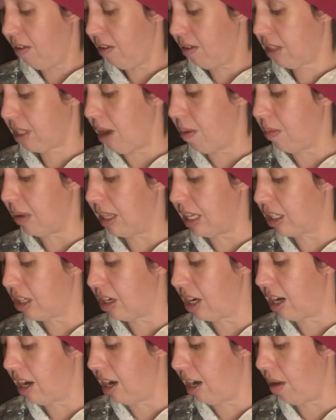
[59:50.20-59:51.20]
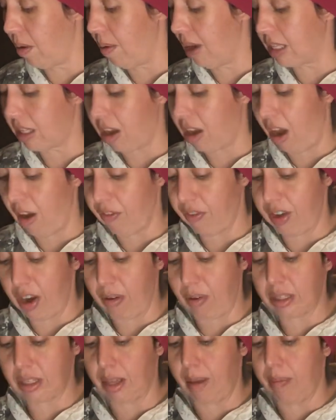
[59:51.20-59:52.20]
Someone thinks you're getting away scot-free
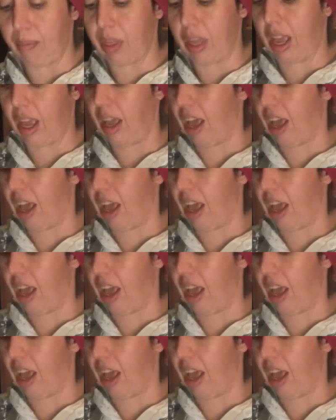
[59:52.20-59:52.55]
with something